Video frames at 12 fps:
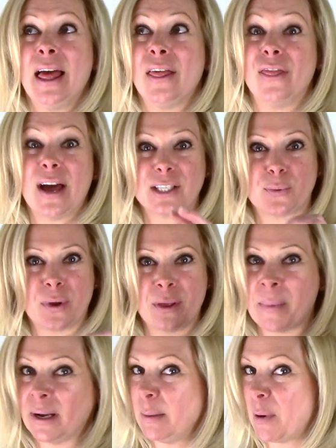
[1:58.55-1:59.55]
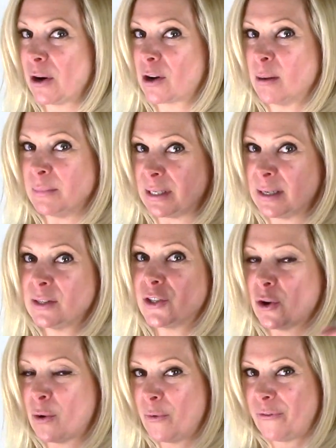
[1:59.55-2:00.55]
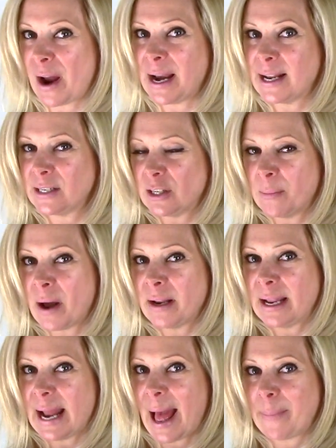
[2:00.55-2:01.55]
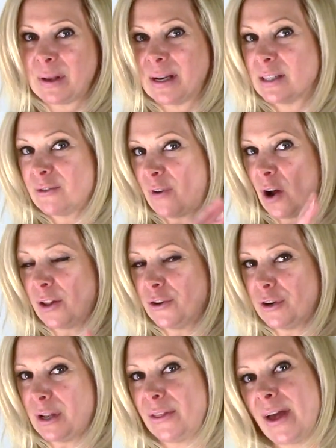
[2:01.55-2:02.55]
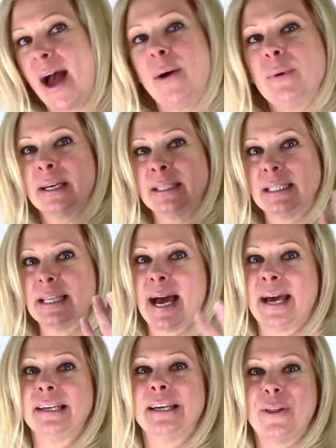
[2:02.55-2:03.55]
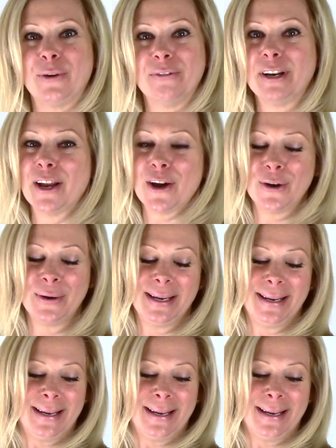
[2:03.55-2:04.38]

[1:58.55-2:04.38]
That's where the money part comes in. So finance and money and happiness fall underneath that. into that in another video.